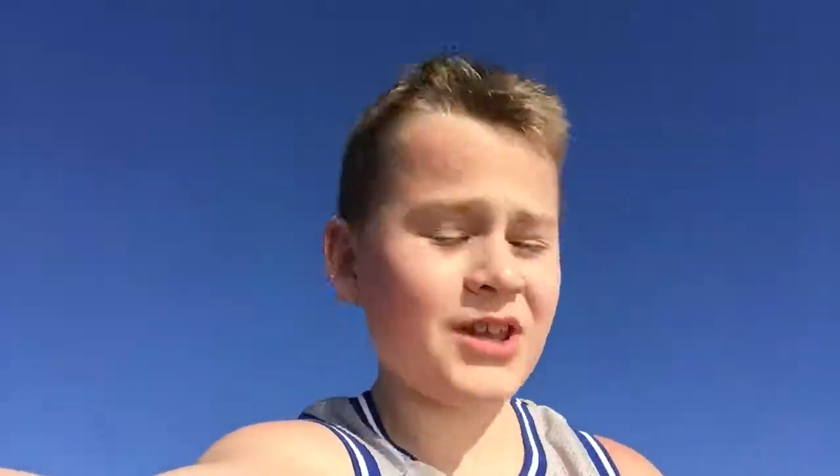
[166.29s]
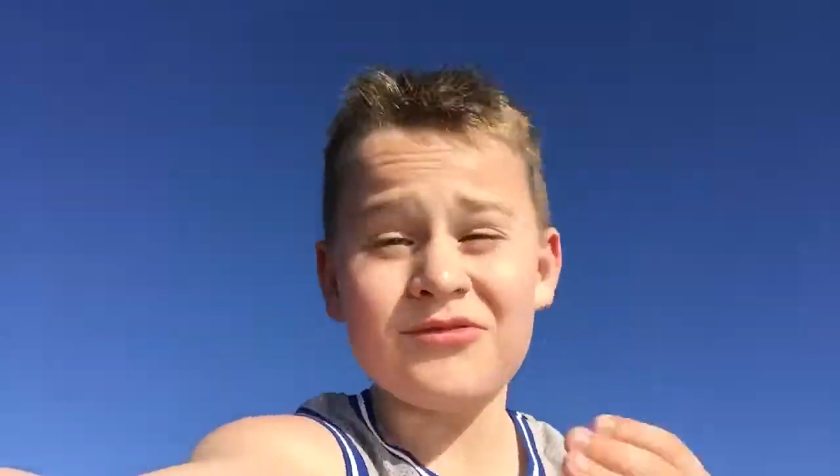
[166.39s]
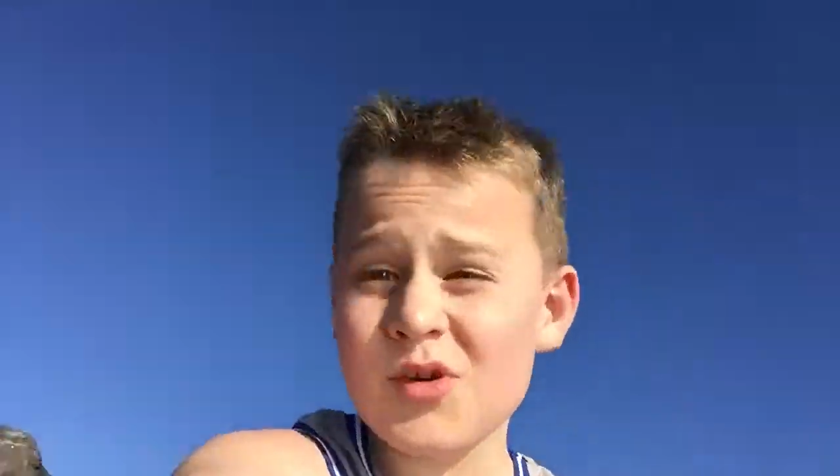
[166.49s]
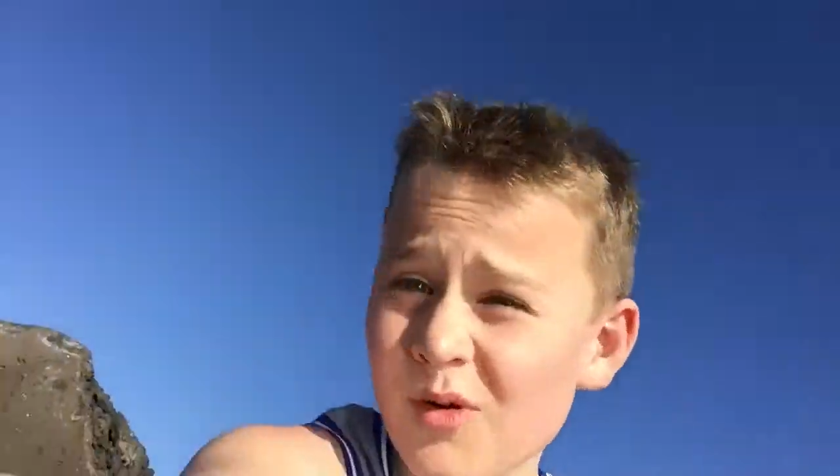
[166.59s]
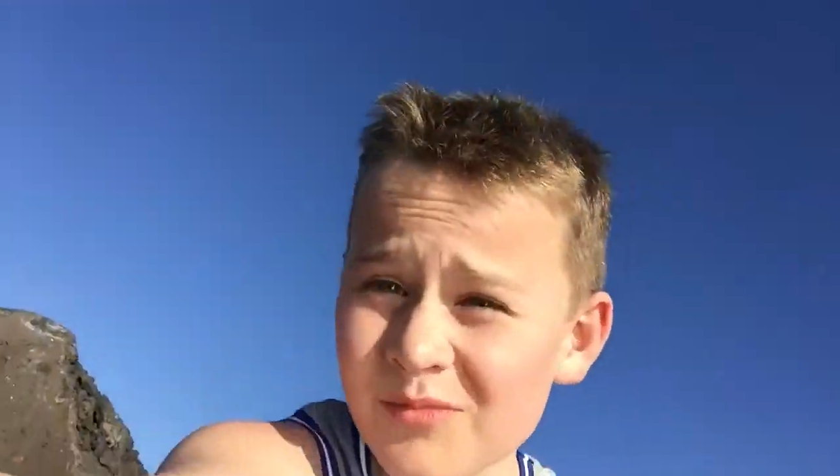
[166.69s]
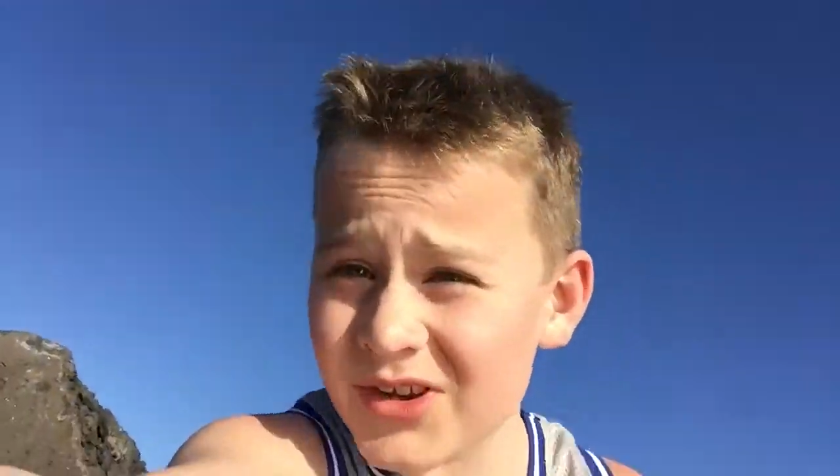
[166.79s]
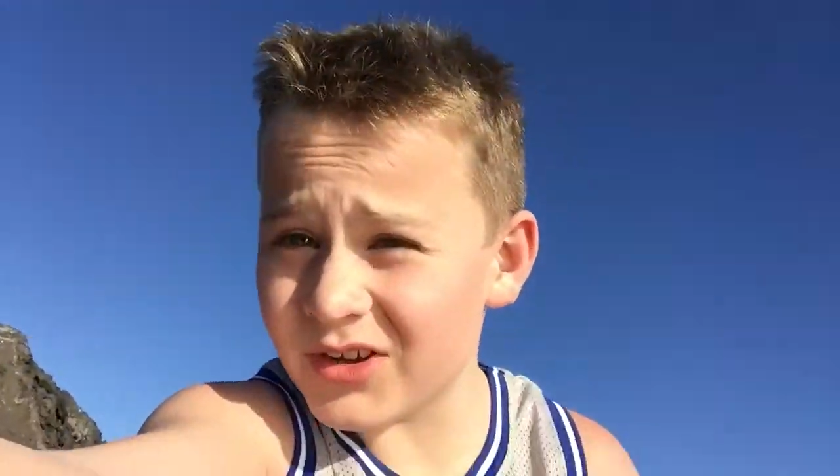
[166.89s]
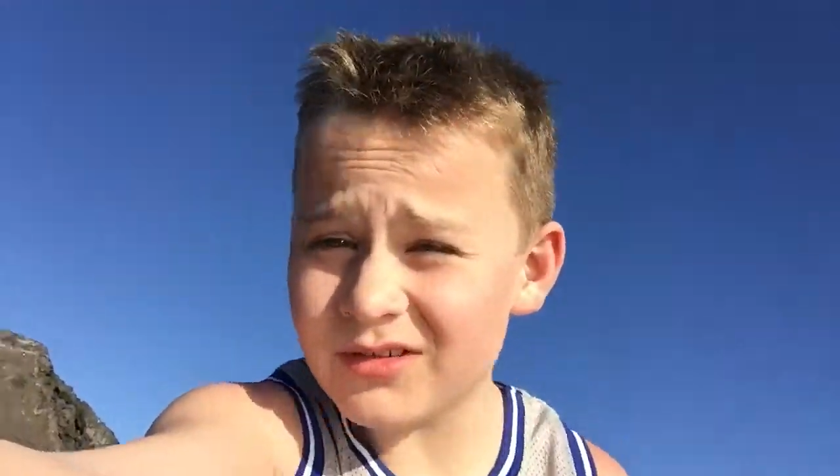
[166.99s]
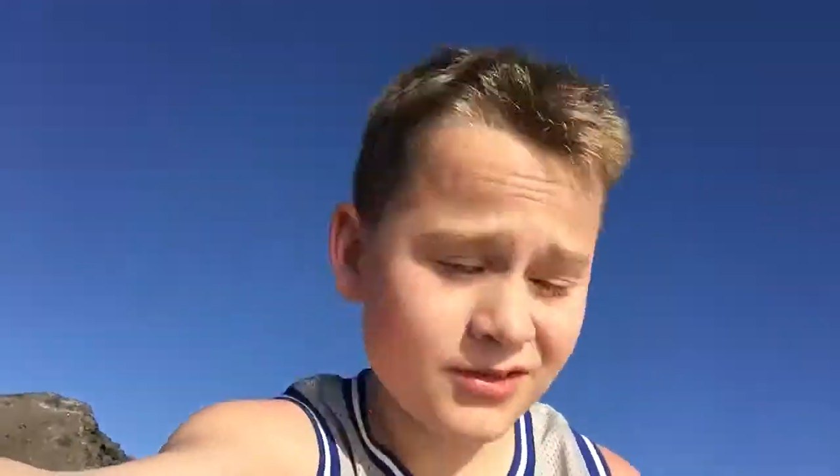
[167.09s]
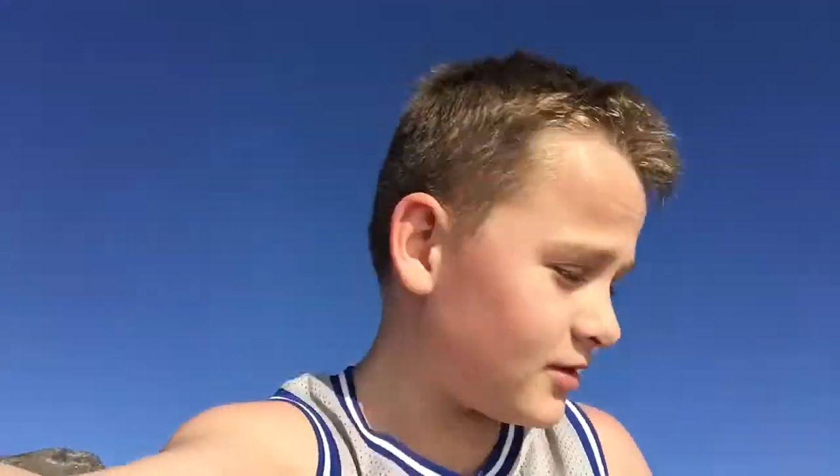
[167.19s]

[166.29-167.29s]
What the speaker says: if you want me to.